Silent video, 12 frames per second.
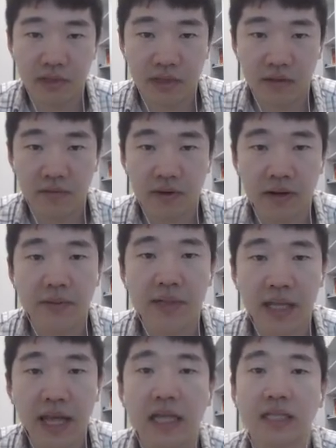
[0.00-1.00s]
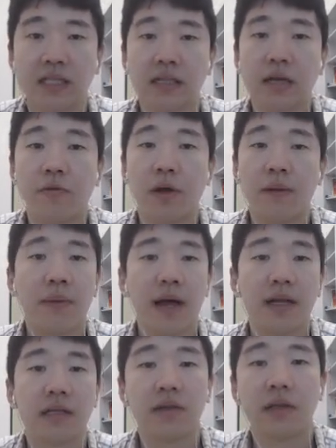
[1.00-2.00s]
the very dense wave
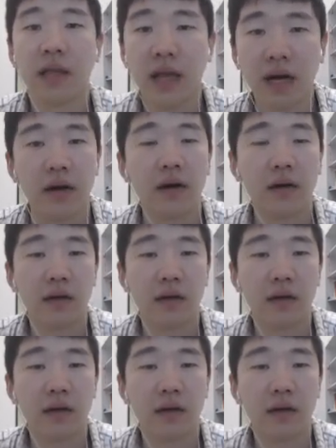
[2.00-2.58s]
pattern there.